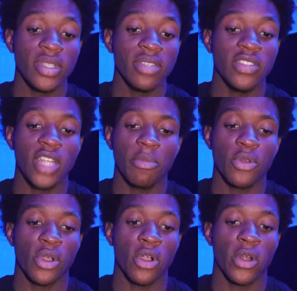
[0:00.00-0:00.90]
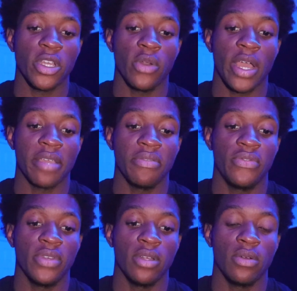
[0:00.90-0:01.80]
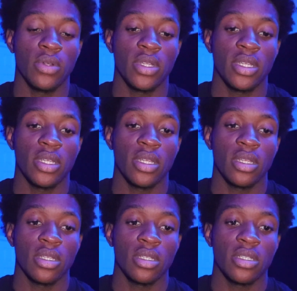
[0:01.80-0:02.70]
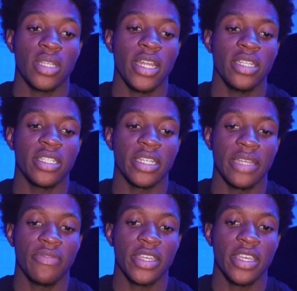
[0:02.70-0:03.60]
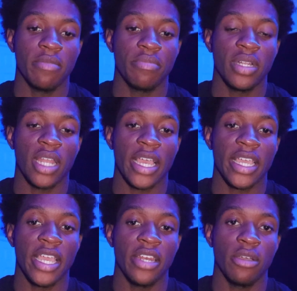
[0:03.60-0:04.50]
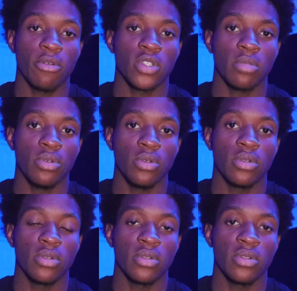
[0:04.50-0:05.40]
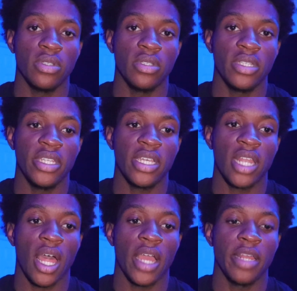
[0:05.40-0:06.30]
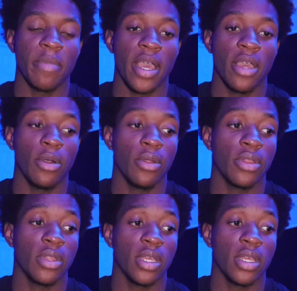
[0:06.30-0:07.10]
I stopped doing cardio, and I can feel not as significant, but like a noticeable decline in my health.